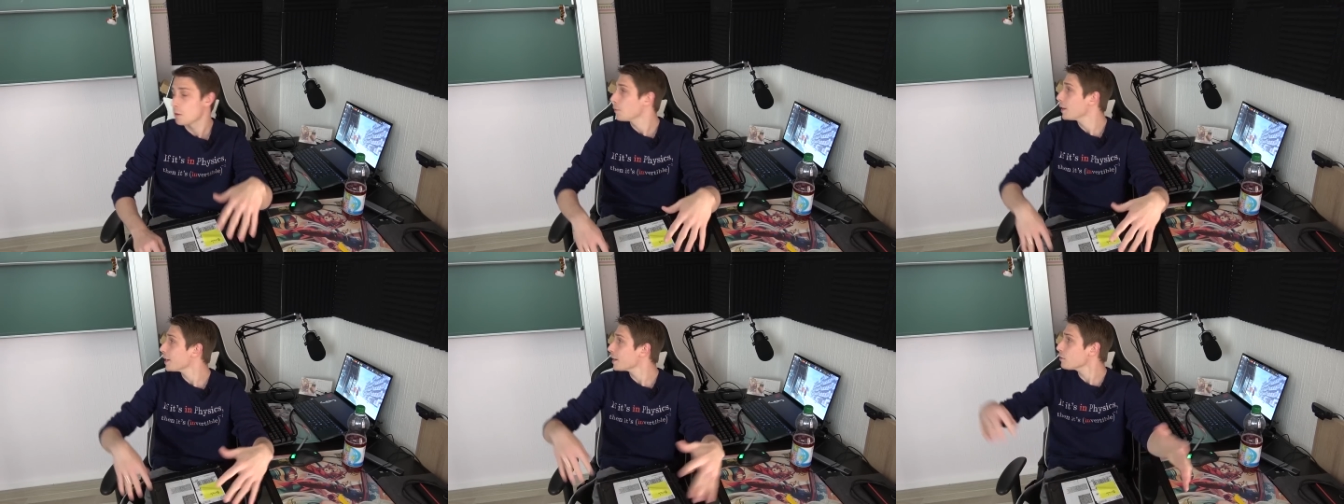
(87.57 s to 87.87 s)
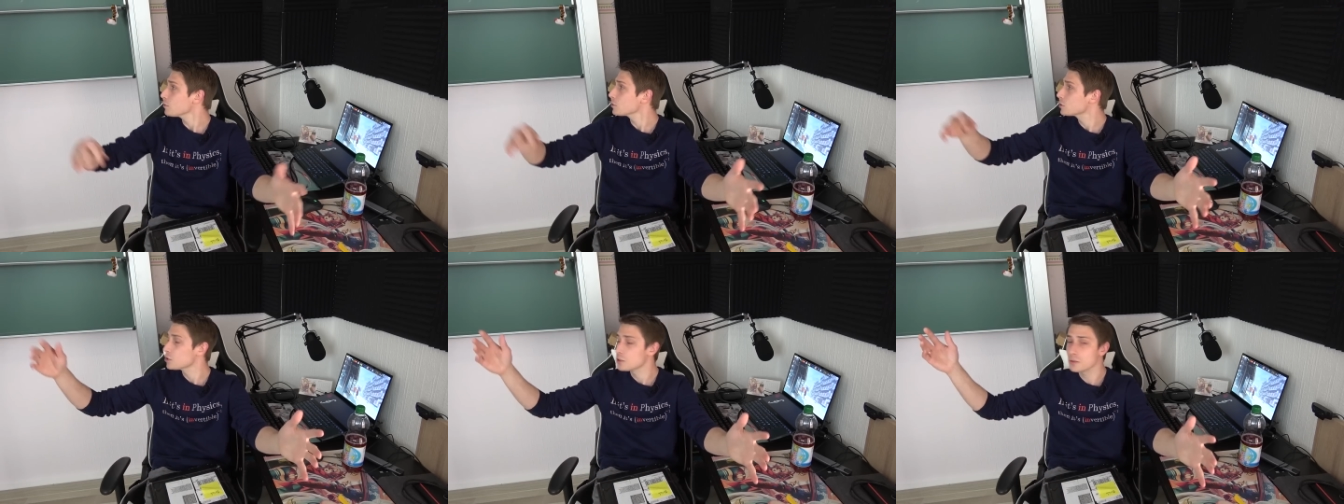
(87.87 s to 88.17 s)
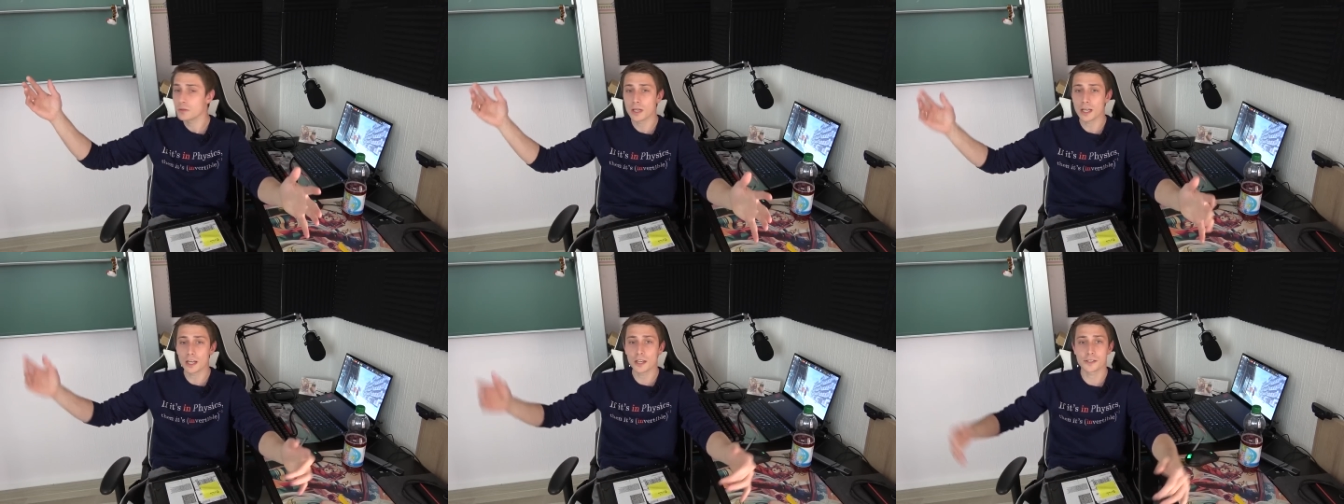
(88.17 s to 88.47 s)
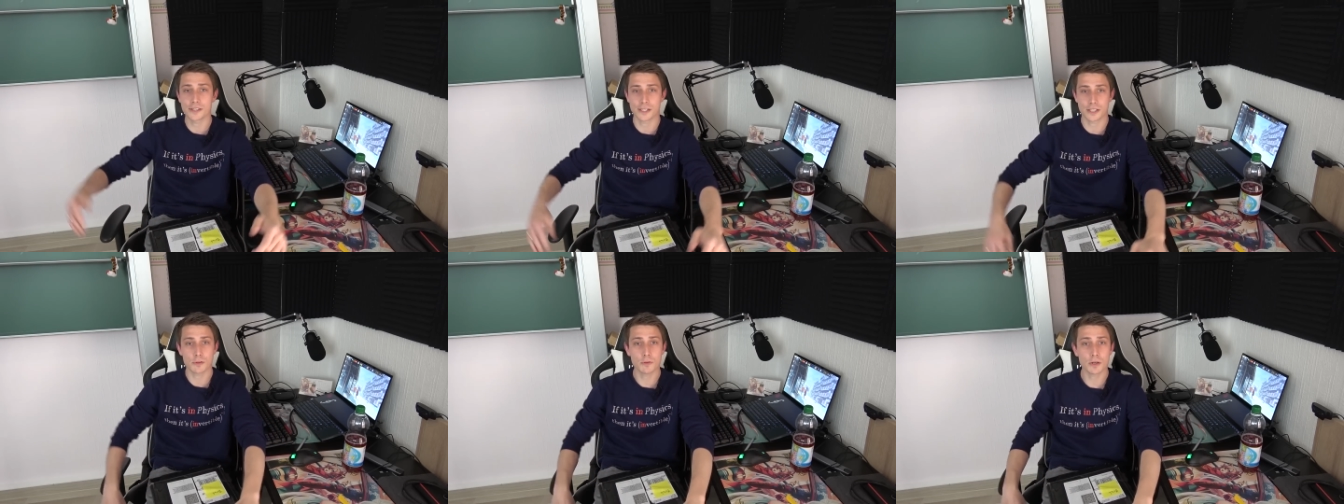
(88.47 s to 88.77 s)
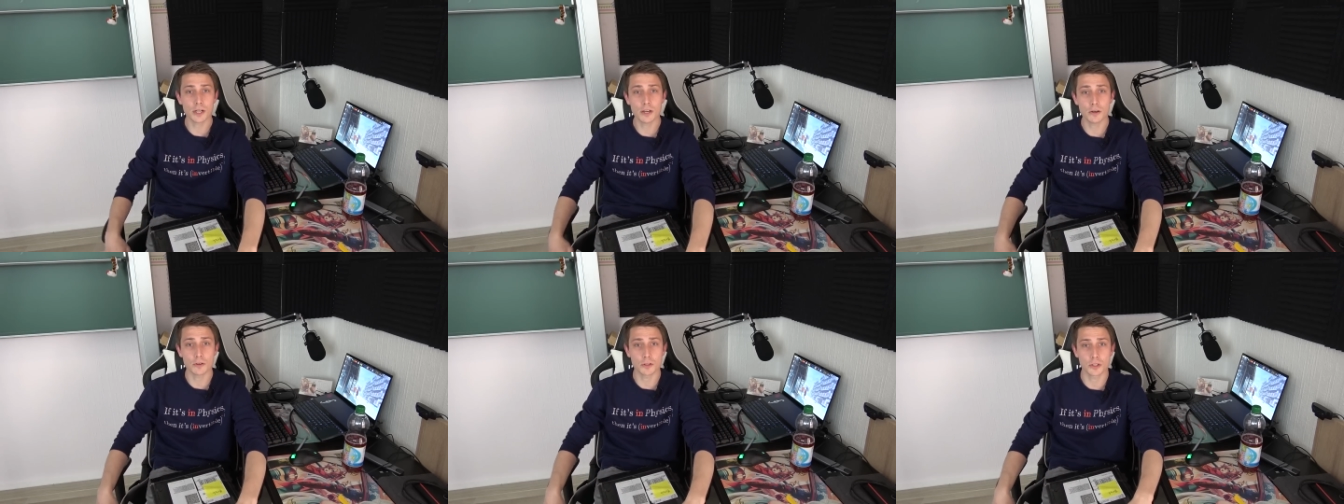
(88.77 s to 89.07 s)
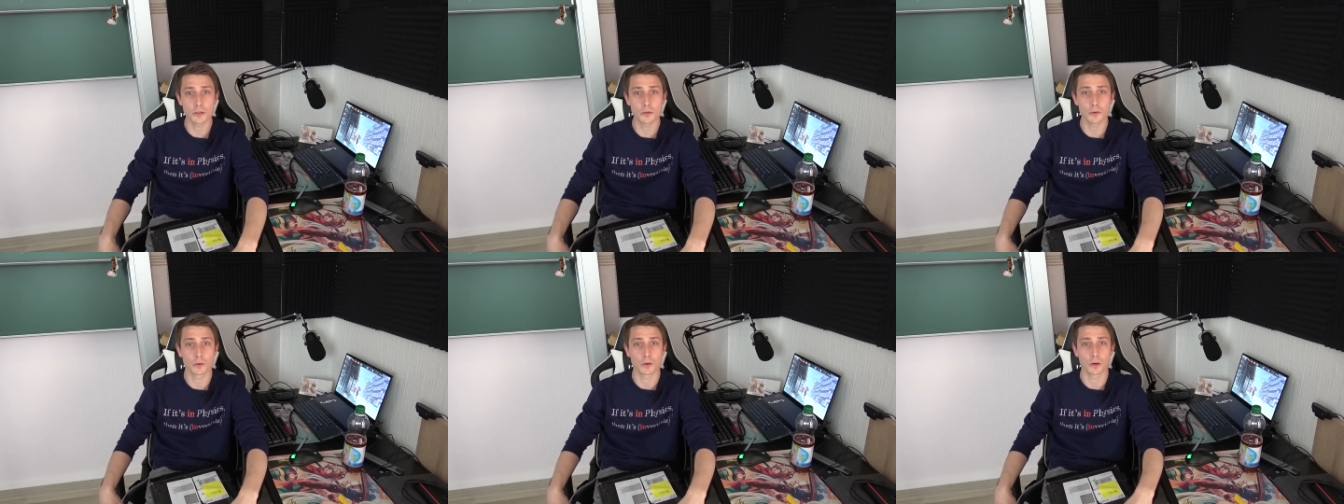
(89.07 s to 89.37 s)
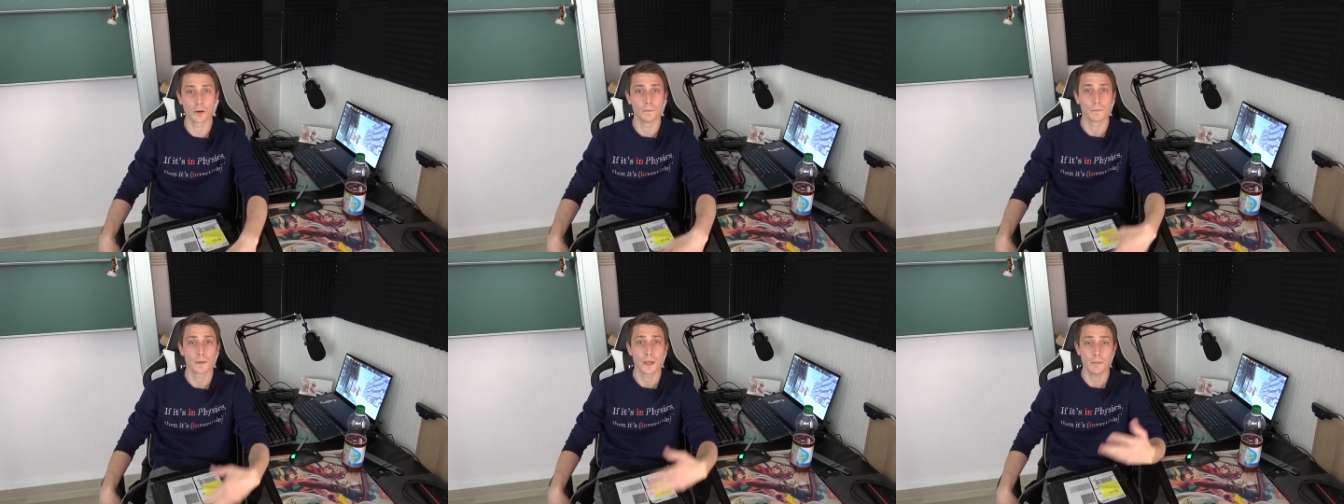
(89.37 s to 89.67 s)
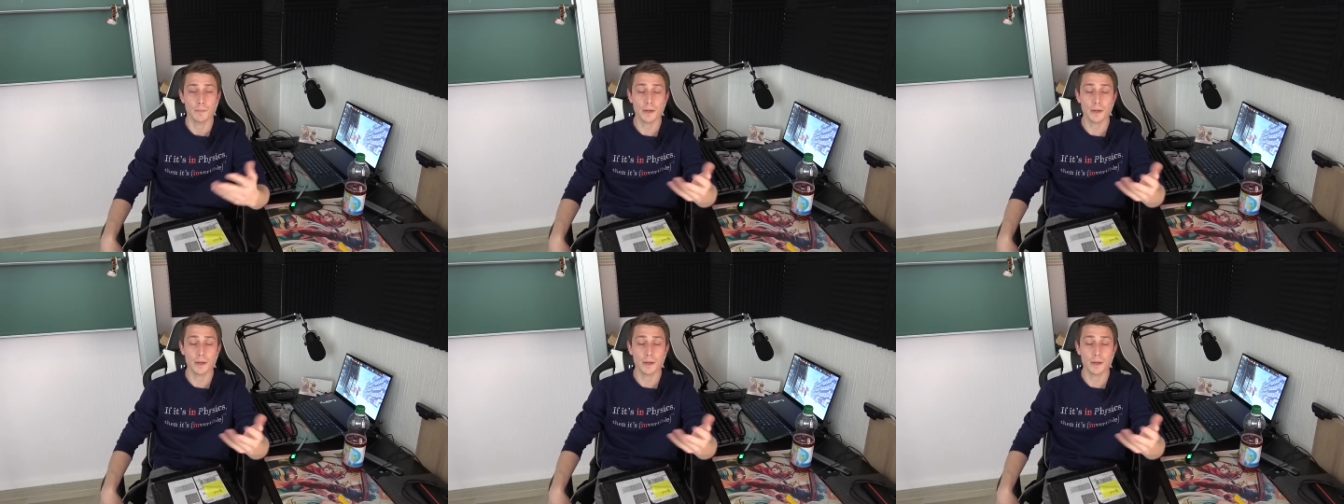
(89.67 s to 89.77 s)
we're going to do a little studio tour.